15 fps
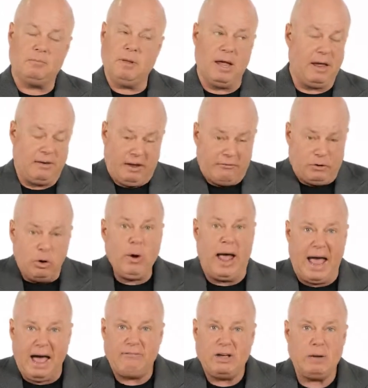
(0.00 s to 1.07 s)
if you
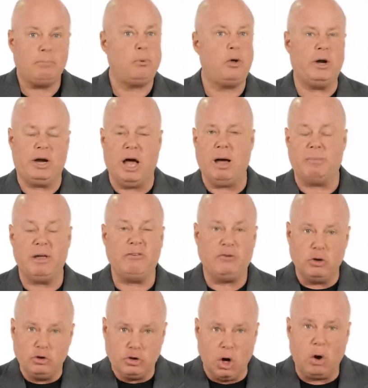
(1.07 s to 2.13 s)
have it, put it up. If
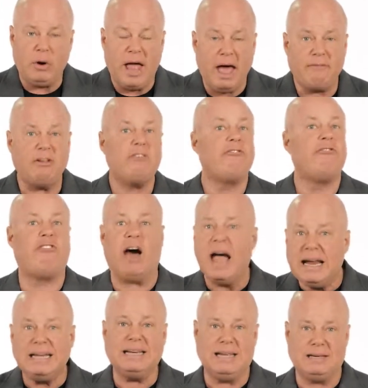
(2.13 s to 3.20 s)
you don't have it,
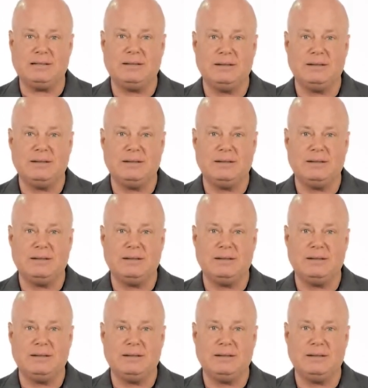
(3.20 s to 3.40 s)
find it.